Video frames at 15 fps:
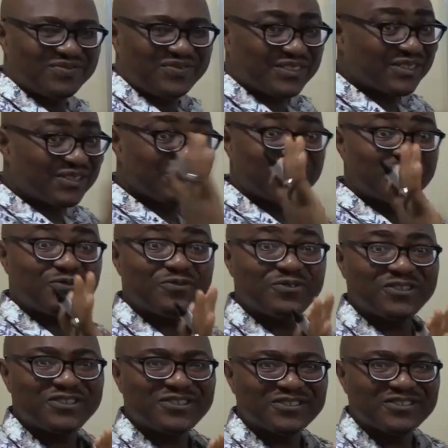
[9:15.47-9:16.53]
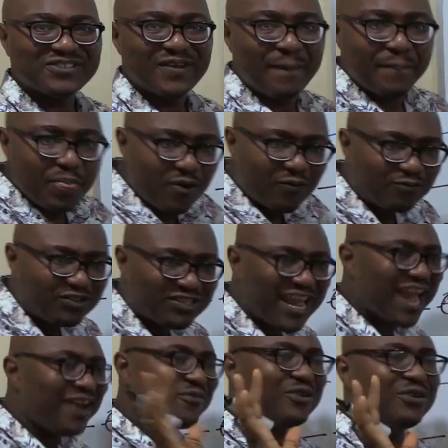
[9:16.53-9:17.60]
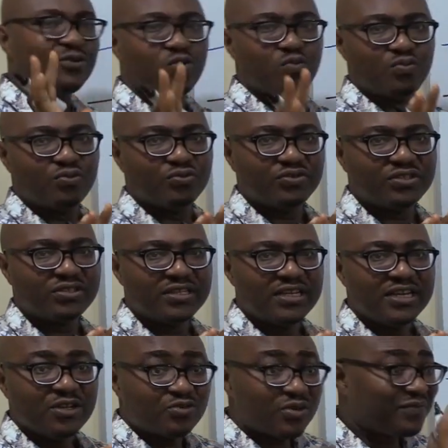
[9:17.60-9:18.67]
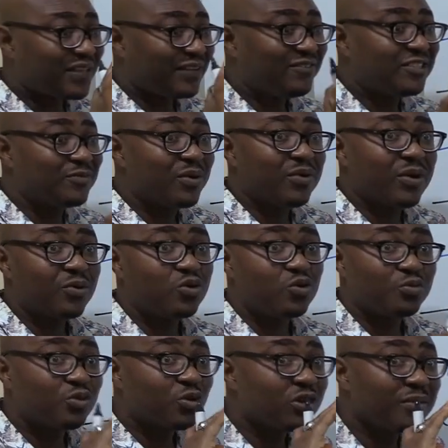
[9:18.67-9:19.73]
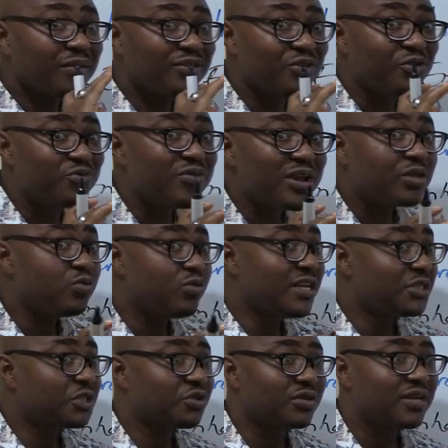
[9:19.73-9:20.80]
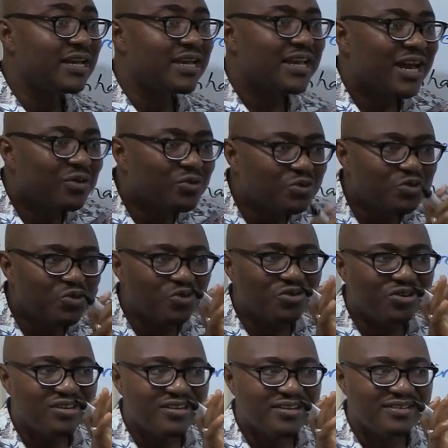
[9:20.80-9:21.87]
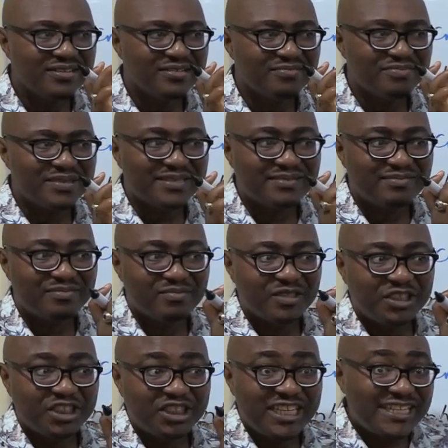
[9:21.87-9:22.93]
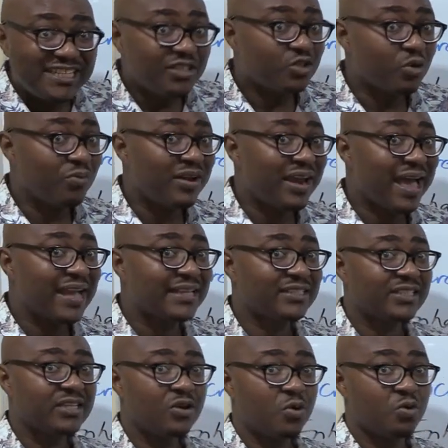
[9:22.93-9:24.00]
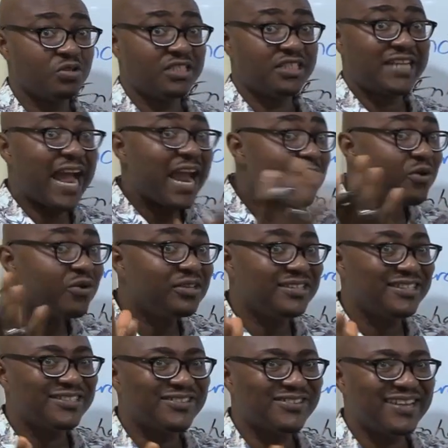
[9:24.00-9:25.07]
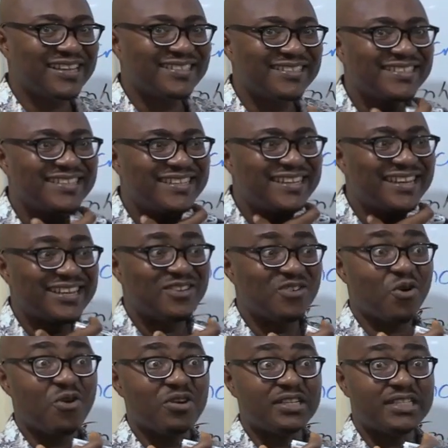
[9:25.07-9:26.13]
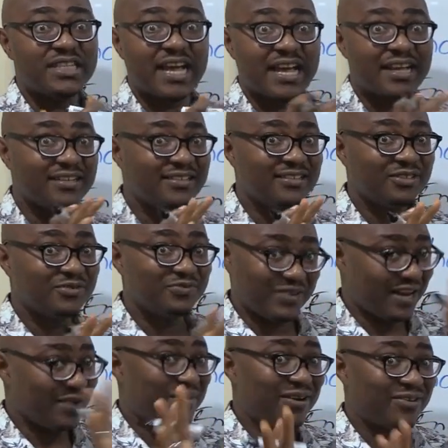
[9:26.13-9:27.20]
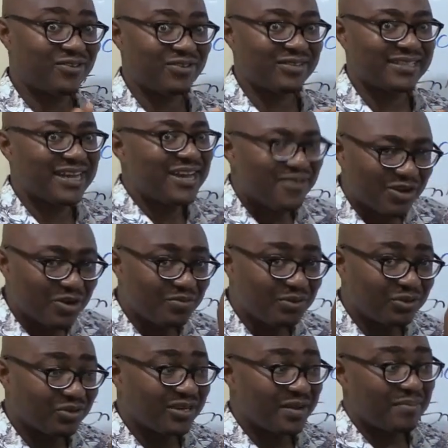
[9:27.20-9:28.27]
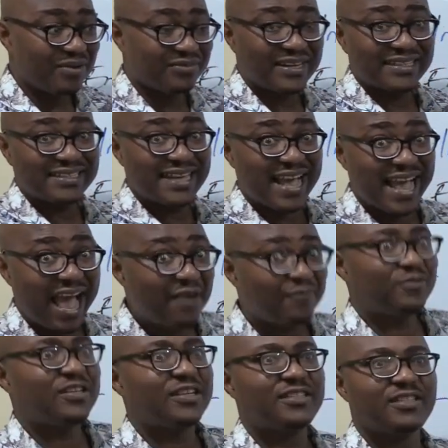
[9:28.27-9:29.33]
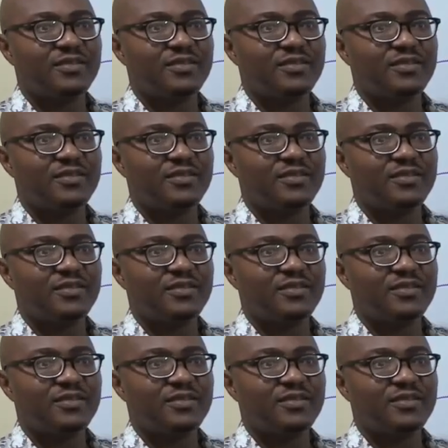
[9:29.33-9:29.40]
physiological functions of thyroid hormones. So after this break, we're going to be talking about the regulation and also be shedding some light on thyroid disorders, goiter. You've heard about goiter. We're going to be talking about that after this